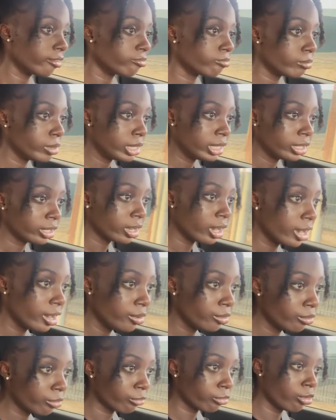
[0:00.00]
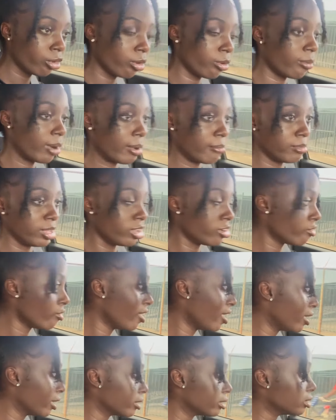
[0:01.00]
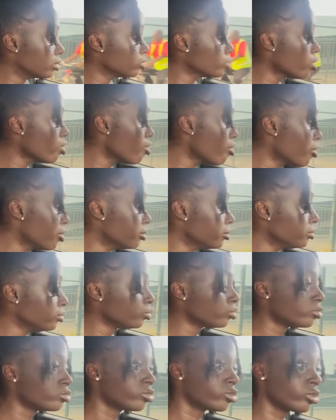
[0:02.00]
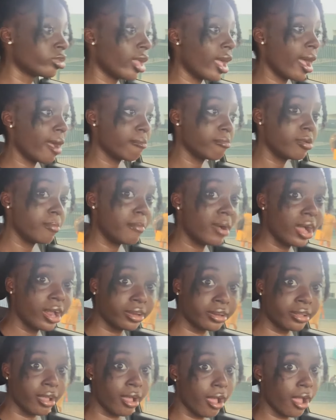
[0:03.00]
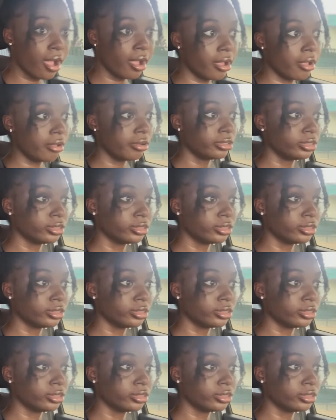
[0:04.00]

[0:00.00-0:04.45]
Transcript: The car don't know, I'm in your eye. Oh, I'm the bad guy.